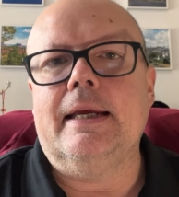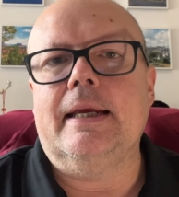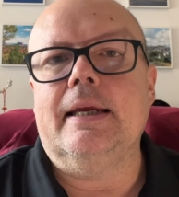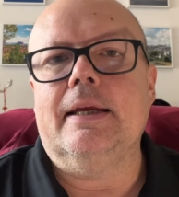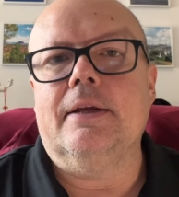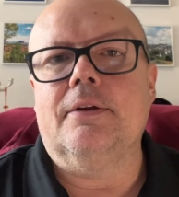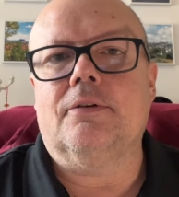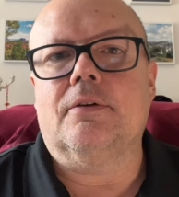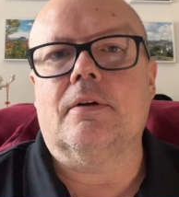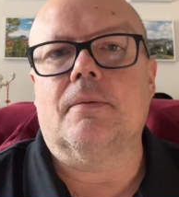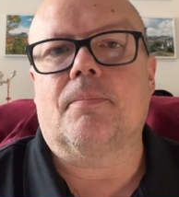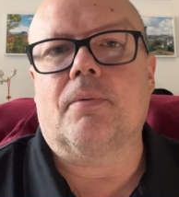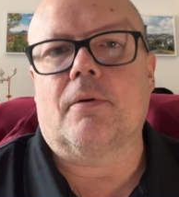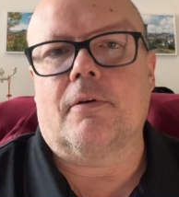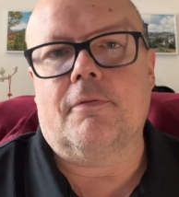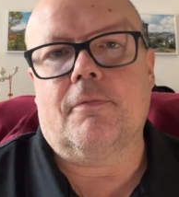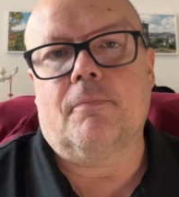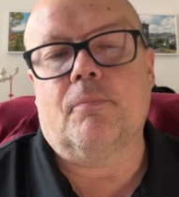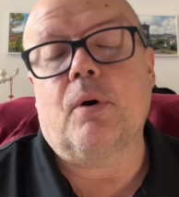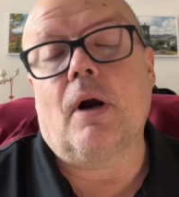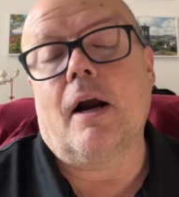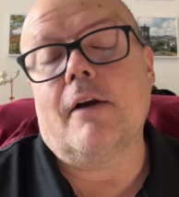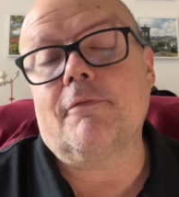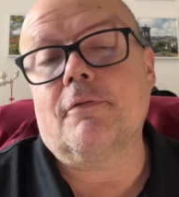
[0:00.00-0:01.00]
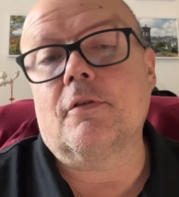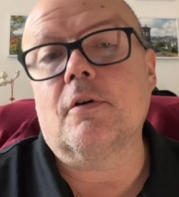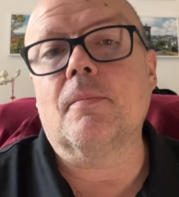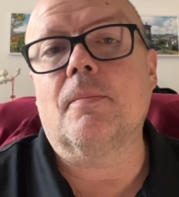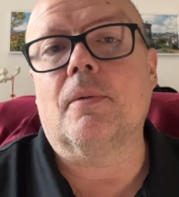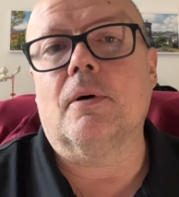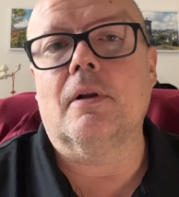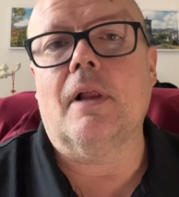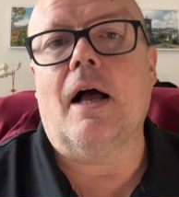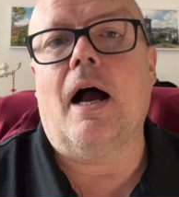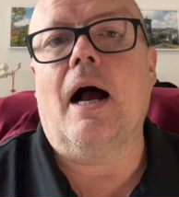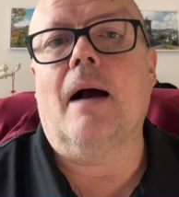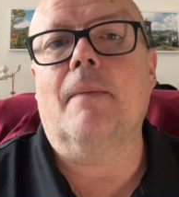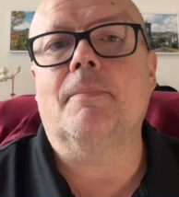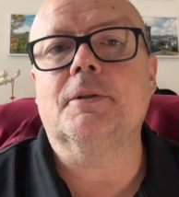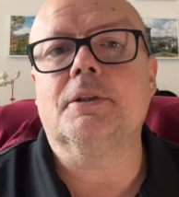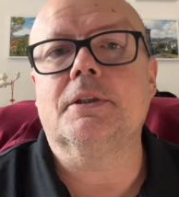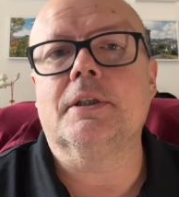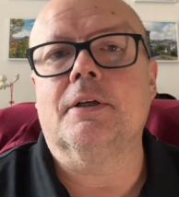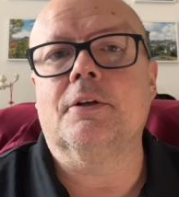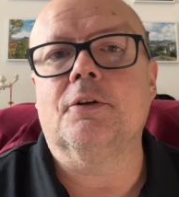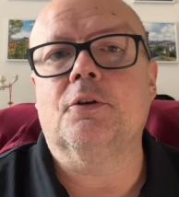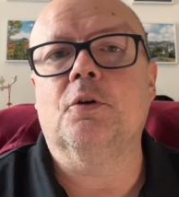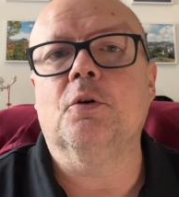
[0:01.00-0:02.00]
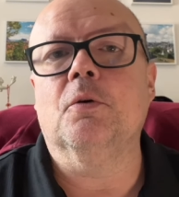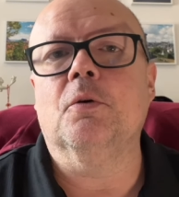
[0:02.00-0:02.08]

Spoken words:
is the preferable option to